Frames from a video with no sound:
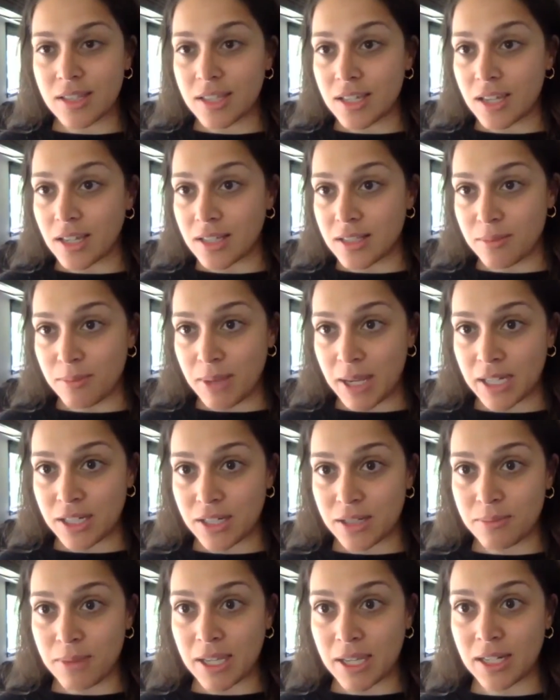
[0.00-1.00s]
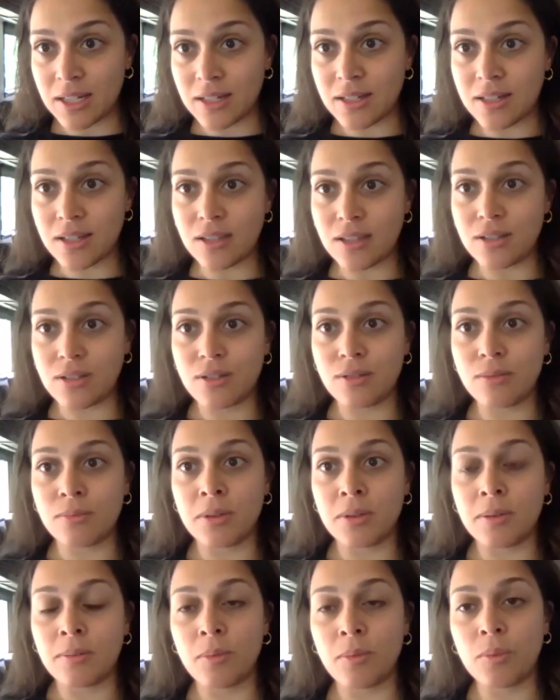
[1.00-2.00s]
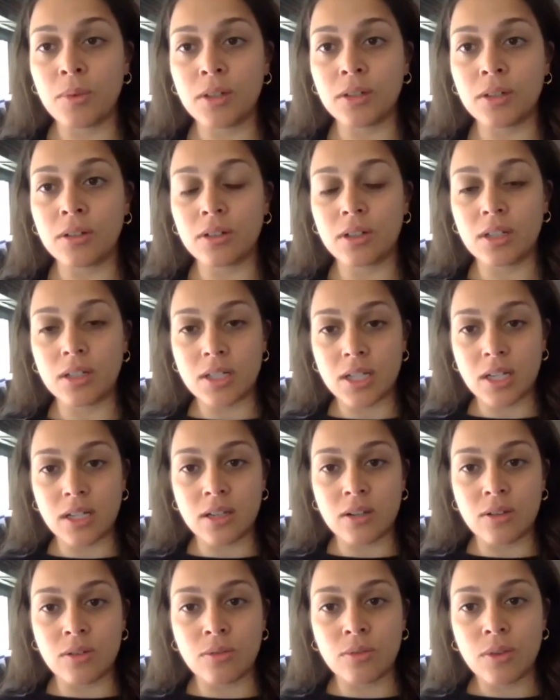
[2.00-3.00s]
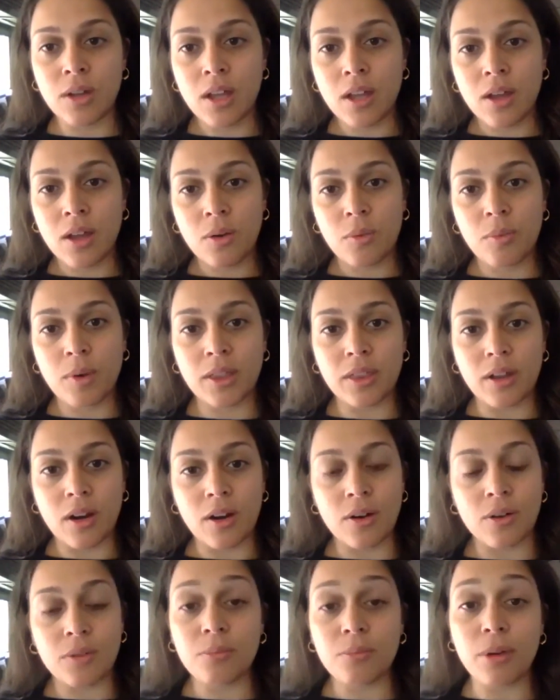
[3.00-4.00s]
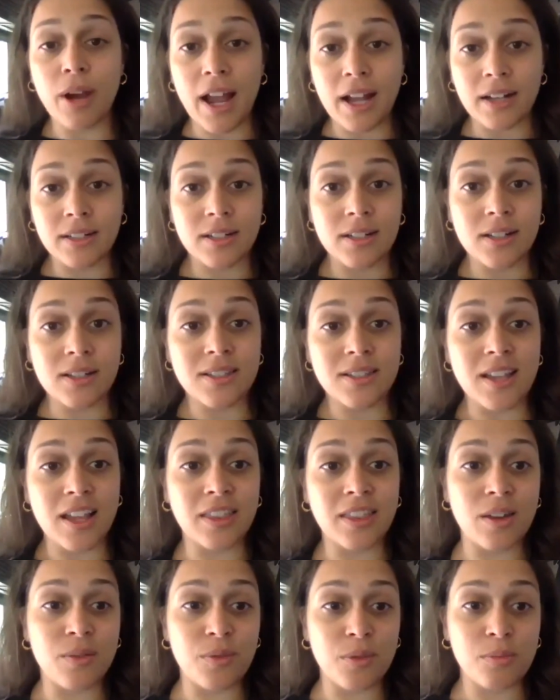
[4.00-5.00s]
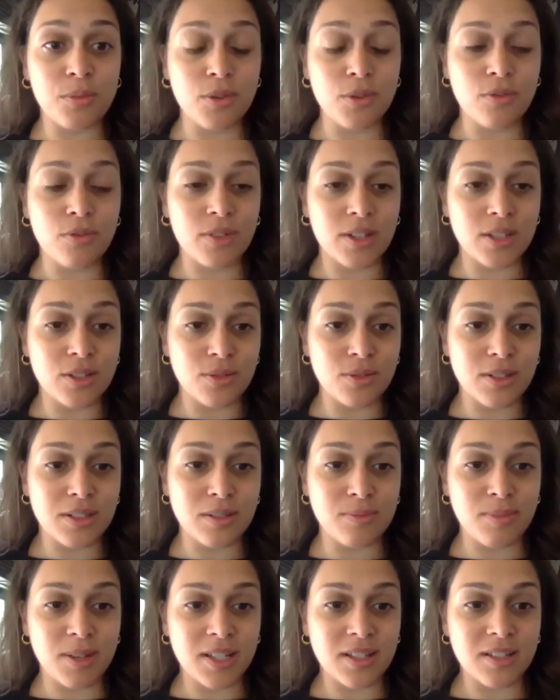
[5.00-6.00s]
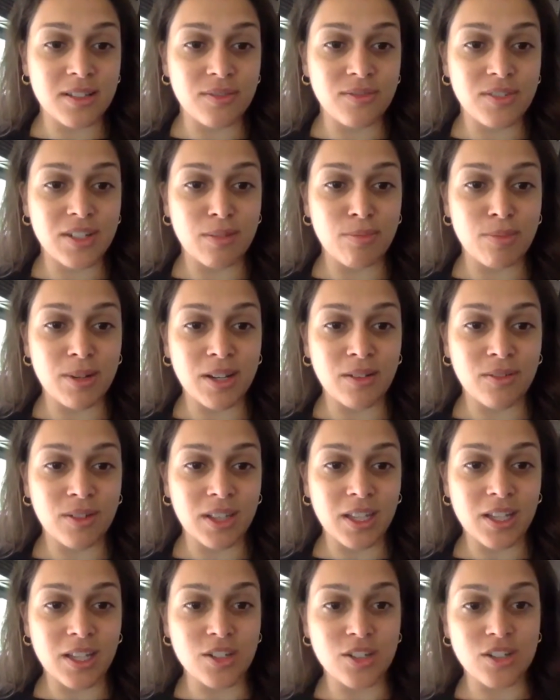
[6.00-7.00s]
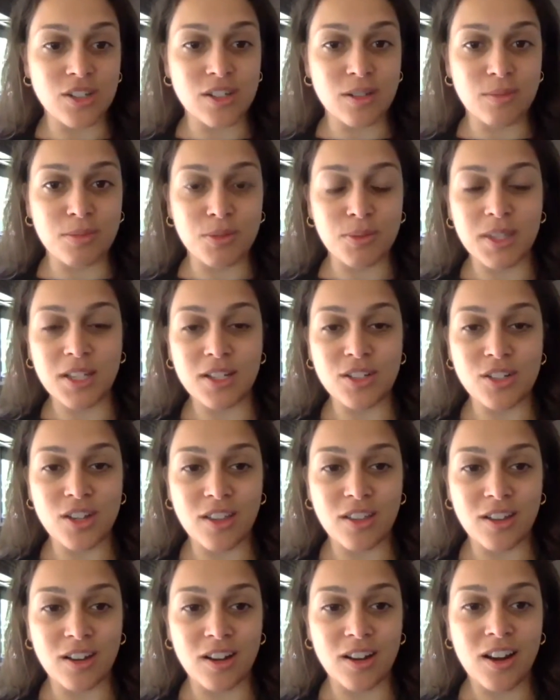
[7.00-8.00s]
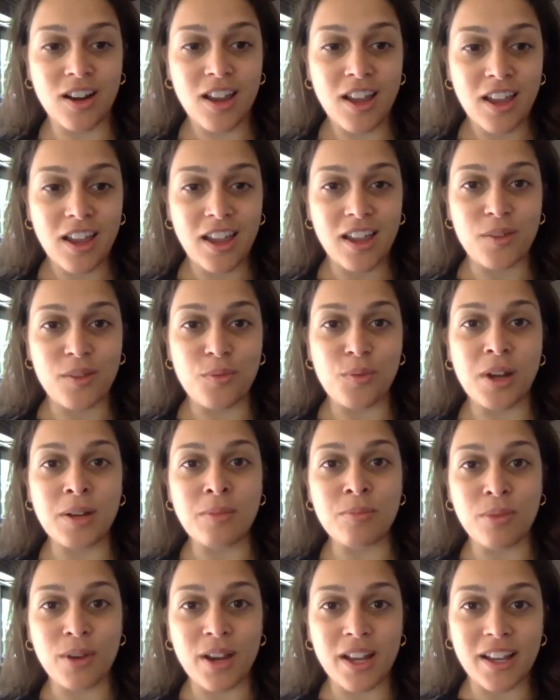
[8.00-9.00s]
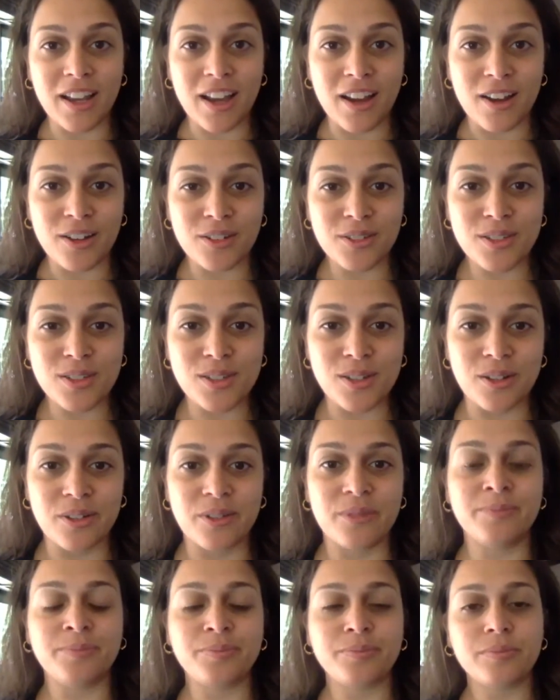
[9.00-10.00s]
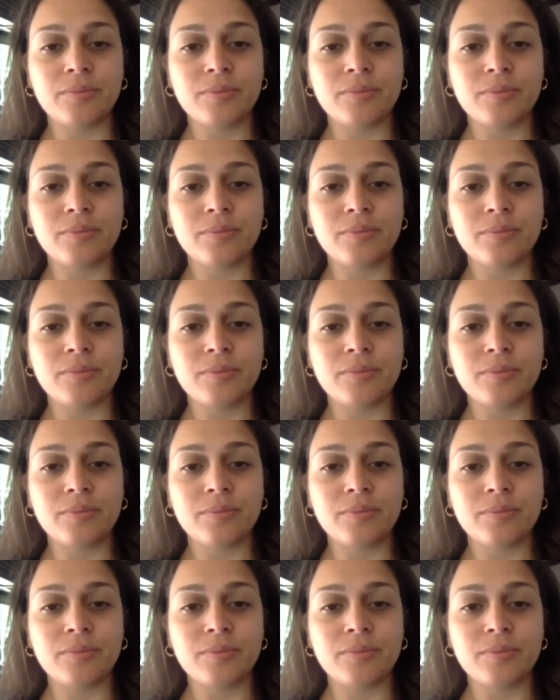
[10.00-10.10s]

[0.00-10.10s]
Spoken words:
doesn't manage to make it into the Zoom room, we'll continue with our own practice, and then we'll move into a space of deepening relationships with each other in one breakout. So